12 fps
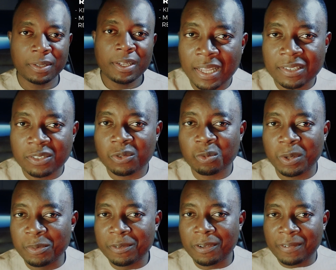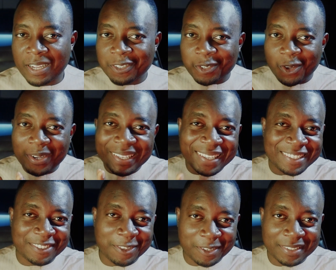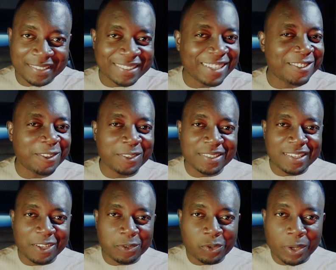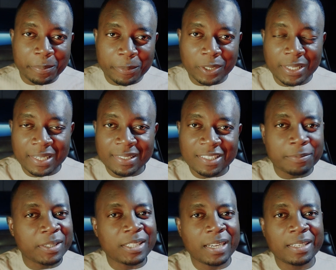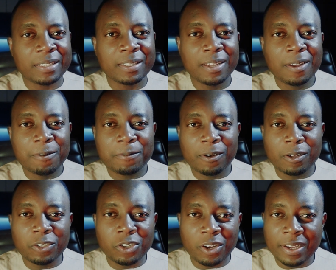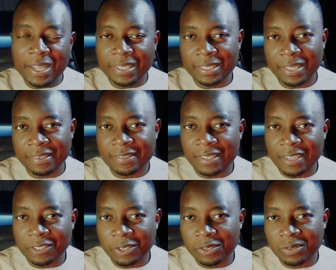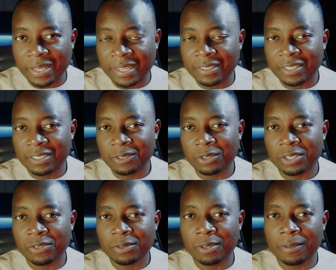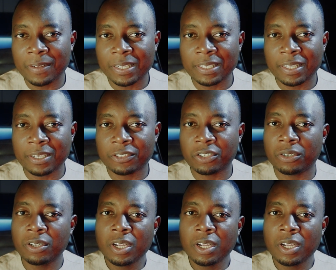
Next, we move over to your case studies. Case studies are so important, especially for young architects that are just entering into the School of Architecture.